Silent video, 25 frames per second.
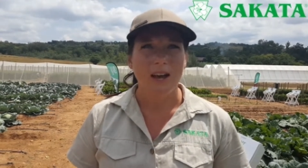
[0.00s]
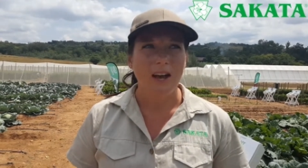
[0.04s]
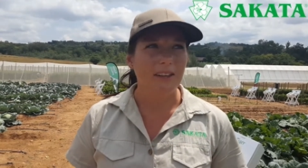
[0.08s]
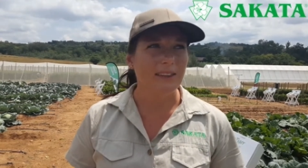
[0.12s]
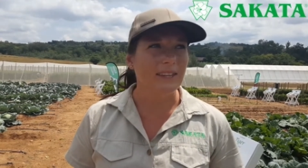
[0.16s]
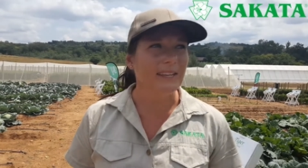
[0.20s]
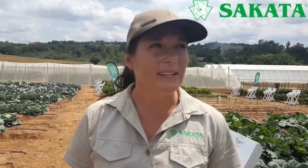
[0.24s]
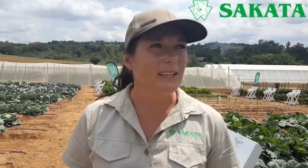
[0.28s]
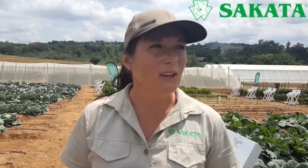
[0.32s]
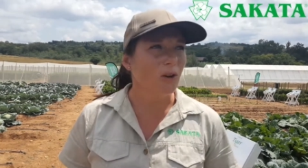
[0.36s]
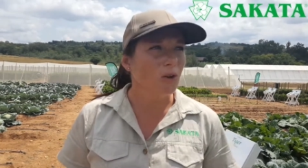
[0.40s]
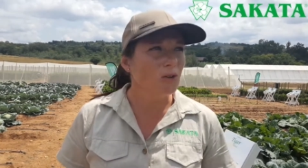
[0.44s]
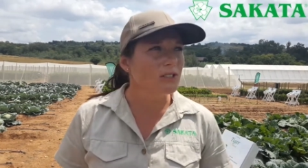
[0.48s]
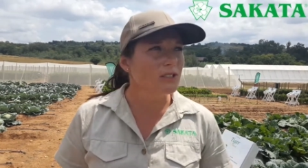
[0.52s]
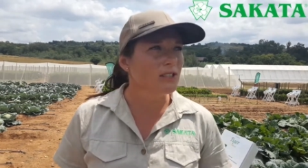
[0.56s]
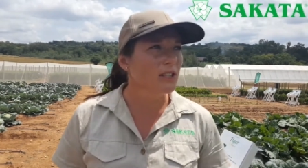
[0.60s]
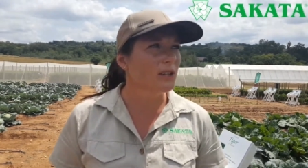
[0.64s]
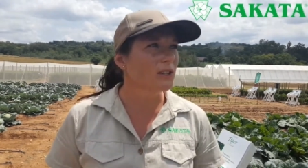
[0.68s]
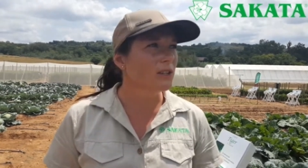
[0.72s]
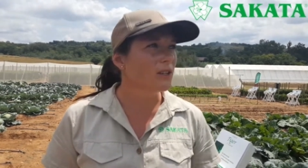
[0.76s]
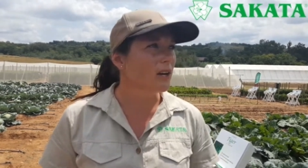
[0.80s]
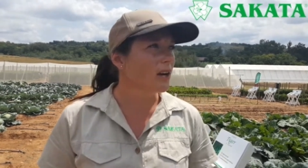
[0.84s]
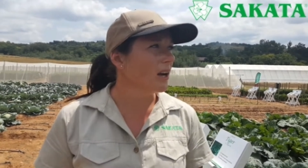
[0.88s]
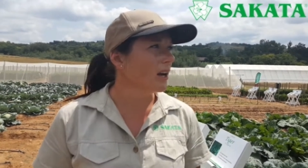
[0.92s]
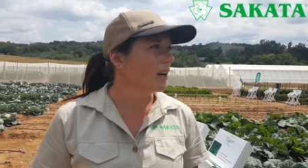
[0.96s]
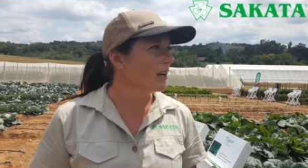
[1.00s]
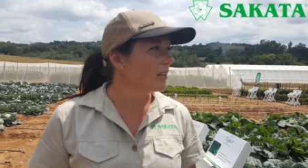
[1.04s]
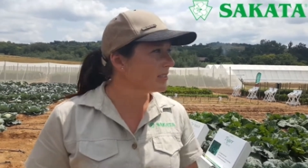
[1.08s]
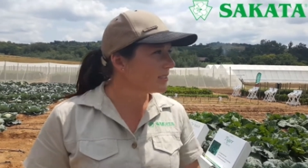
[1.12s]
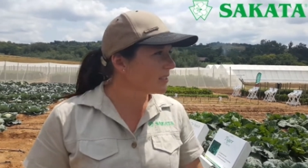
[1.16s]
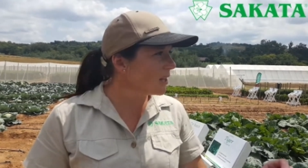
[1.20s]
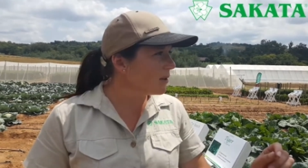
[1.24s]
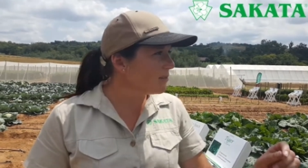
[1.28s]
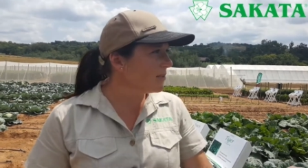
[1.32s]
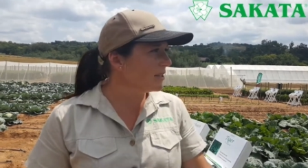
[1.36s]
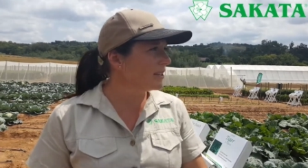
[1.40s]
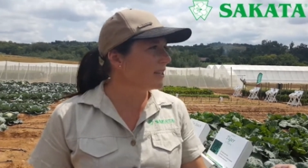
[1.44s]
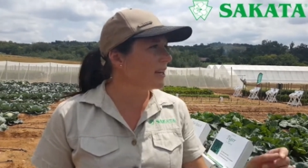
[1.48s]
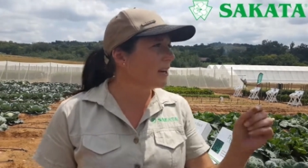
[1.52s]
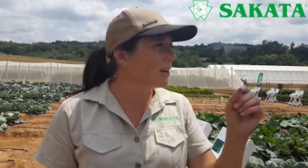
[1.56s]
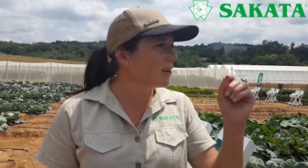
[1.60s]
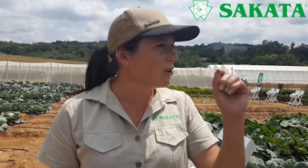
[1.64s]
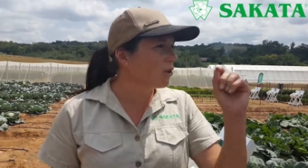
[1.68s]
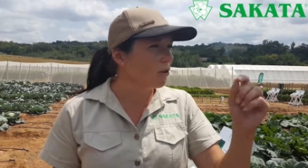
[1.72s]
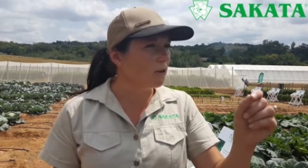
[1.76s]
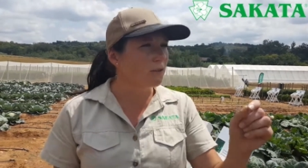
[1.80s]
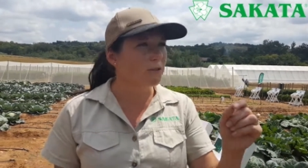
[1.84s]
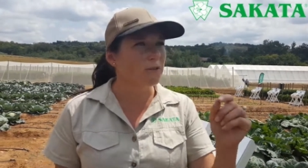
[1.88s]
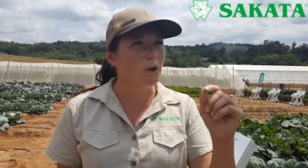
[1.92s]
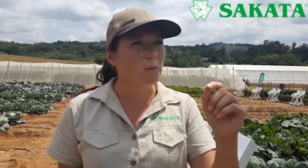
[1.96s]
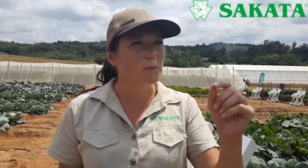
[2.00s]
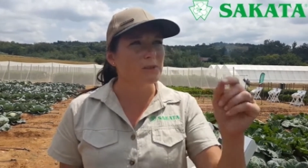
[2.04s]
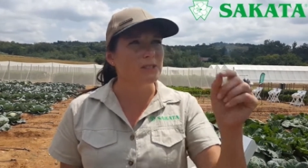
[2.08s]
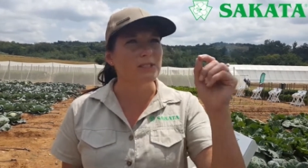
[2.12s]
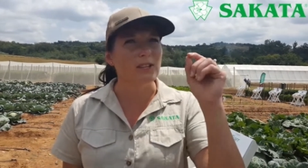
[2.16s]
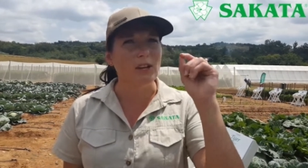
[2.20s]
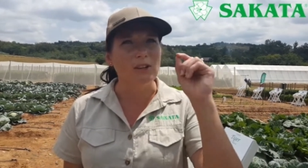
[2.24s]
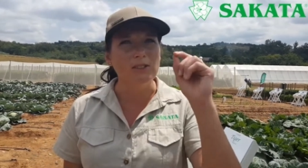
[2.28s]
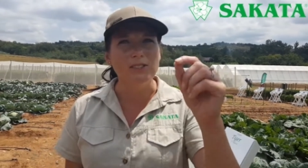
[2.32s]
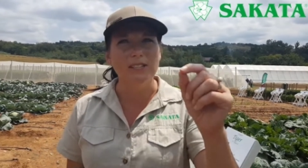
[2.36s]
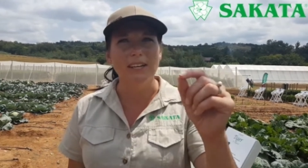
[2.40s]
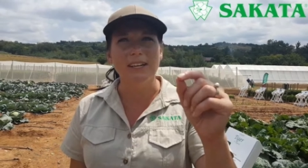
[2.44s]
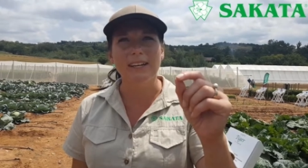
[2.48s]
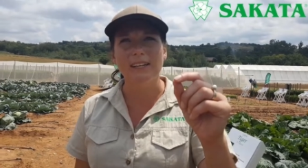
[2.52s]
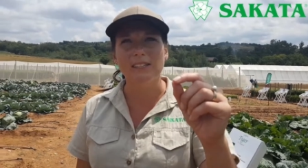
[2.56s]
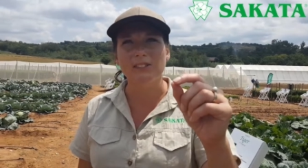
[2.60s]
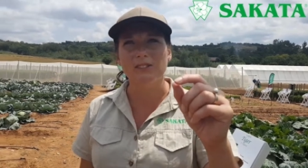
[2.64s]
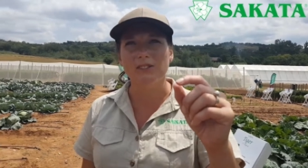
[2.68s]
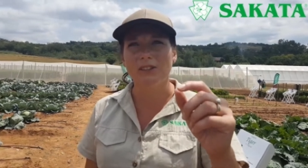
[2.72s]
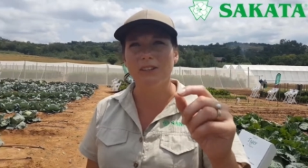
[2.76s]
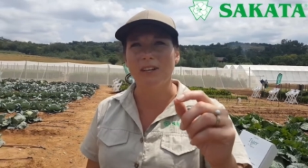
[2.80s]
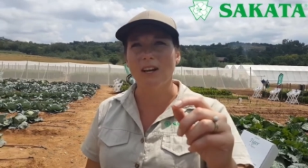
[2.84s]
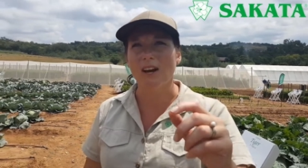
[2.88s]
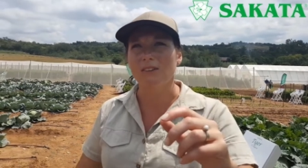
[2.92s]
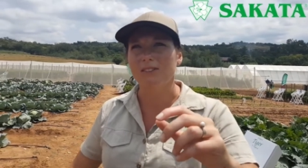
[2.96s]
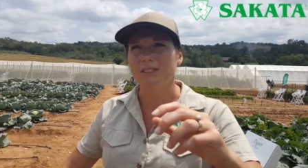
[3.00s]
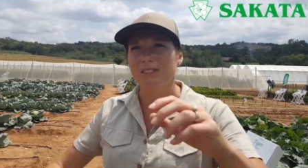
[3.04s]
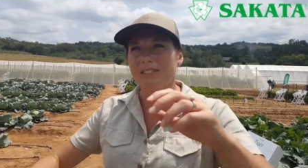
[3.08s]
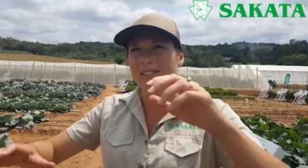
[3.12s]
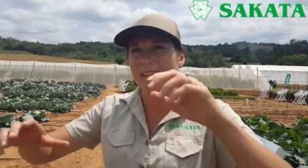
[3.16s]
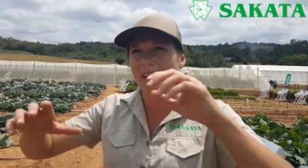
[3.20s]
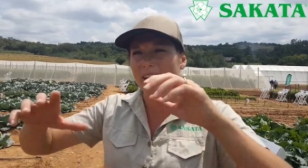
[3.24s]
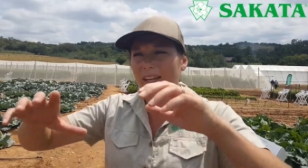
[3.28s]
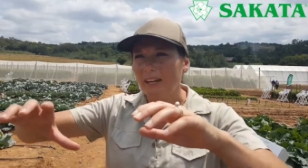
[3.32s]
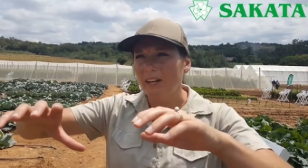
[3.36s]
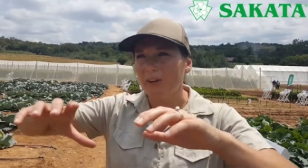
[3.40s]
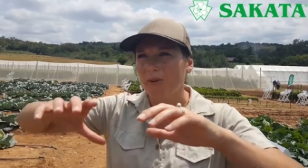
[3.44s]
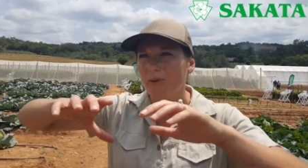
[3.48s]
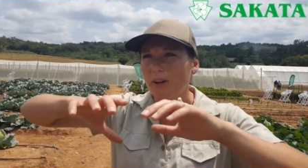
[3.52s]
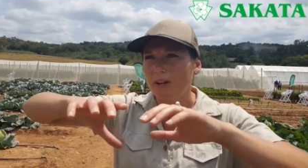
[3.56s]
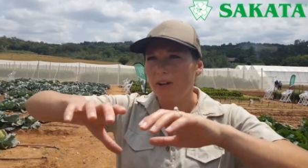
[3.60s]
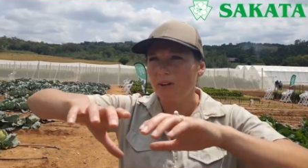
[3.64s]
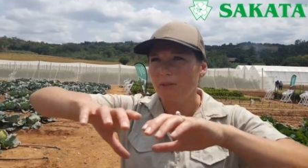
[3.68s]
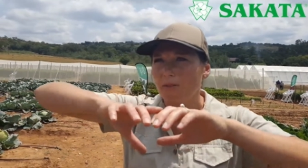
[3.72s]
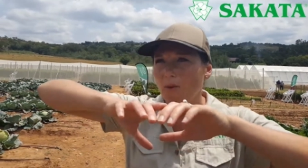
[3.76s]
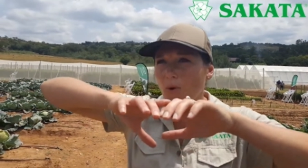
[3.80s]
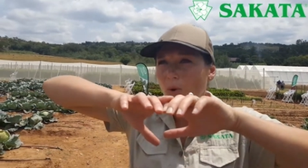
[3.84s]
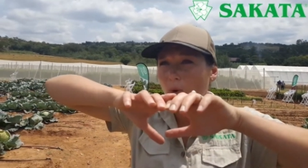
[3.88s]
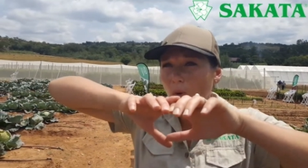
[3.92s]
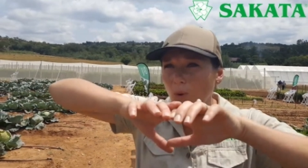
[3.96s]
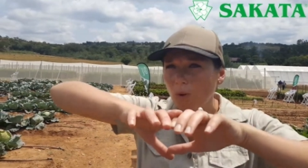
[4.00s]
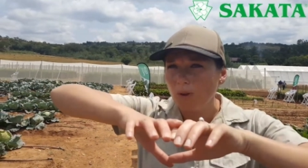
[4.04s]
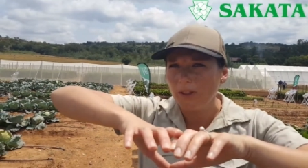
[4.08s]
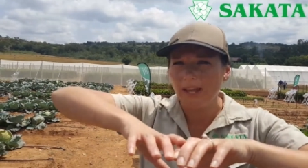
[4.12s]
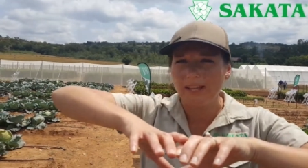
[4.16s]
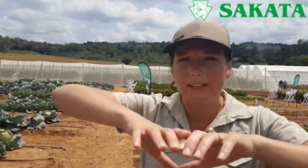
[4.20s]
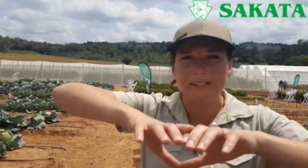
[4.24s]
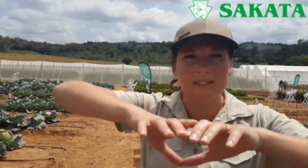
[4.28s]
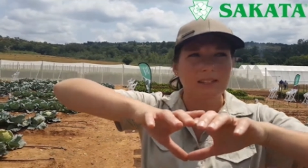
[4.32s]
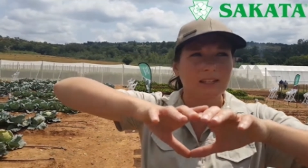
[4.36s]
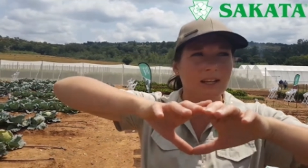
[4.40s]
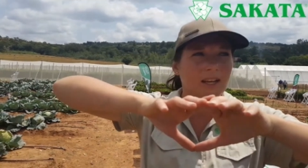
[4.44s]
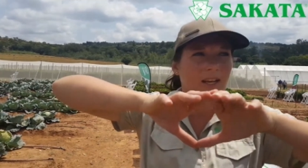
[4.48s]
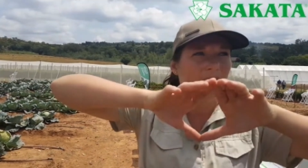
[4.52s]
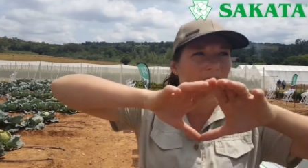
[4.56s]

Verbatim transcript: I think also something that a lot of farmers don't take into account is getting rid of all that,